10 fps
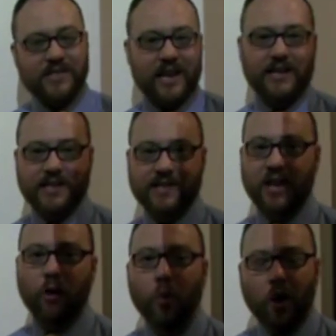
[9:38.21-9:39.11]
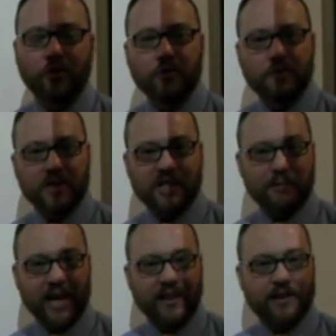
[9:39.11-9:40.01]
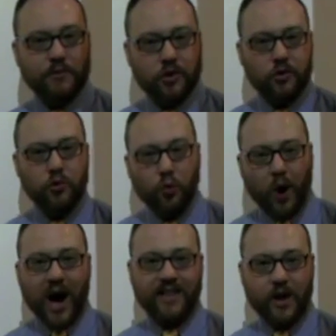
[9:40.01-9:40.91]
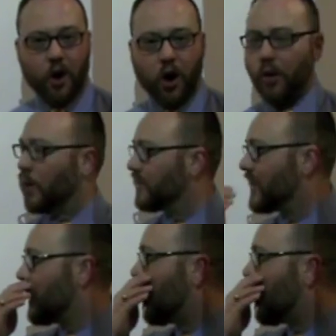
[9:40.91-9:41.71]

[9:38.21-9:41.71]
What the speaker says: sentences, and I'll walk through them and explain them to you why they are what they